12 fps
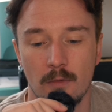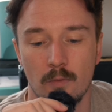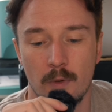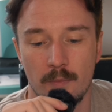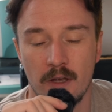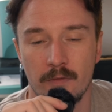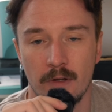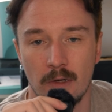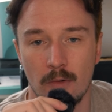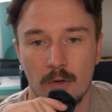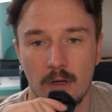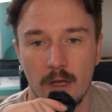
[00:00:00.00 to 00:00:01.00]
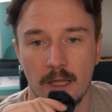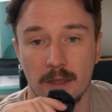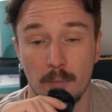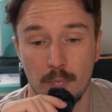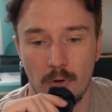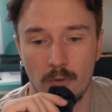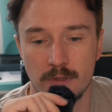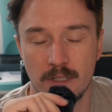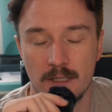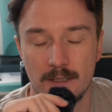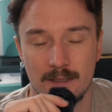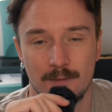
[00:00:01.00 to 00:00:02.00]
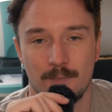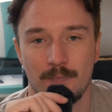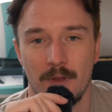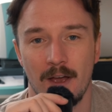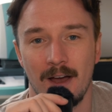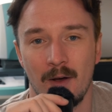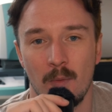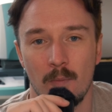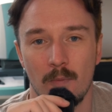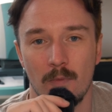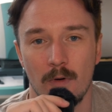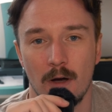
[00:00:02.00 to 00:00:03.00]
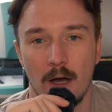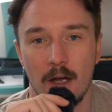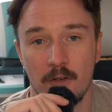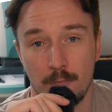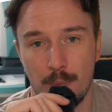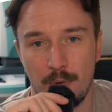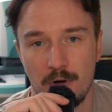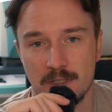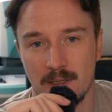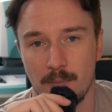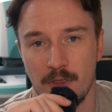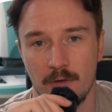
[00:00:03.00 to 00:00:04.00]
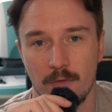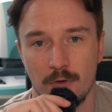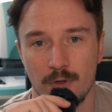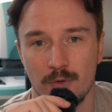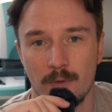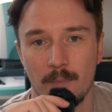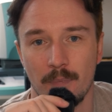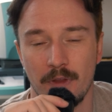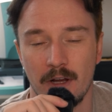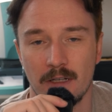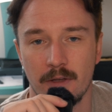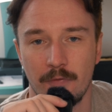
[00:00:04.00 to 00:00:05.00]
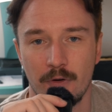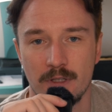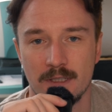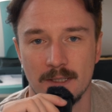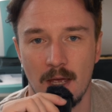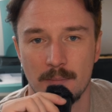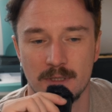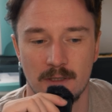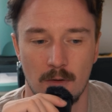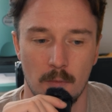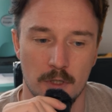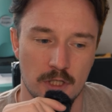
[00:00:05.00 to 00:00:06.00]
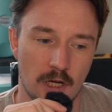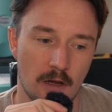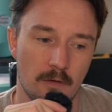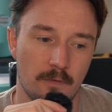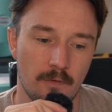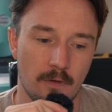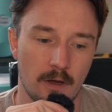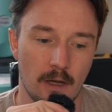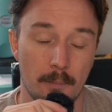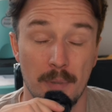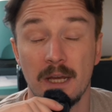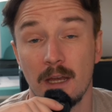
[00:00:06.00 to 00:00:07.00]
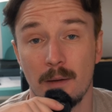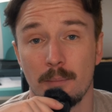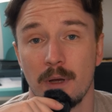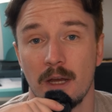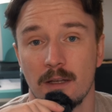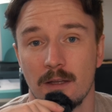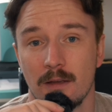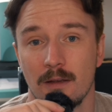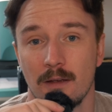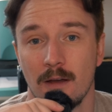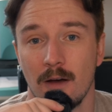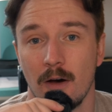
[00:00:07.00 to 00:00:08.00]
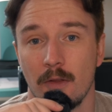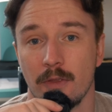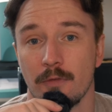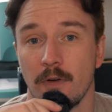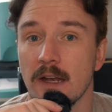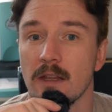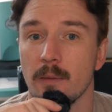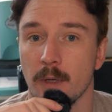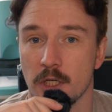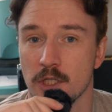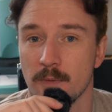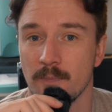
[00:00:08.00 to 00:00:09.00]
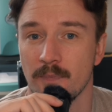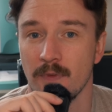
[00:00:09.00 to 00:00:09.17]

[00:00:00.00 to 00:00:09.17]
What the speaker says: when we have a look at the process, I have prepared something for you. There are different steps which have a big impact on the final image.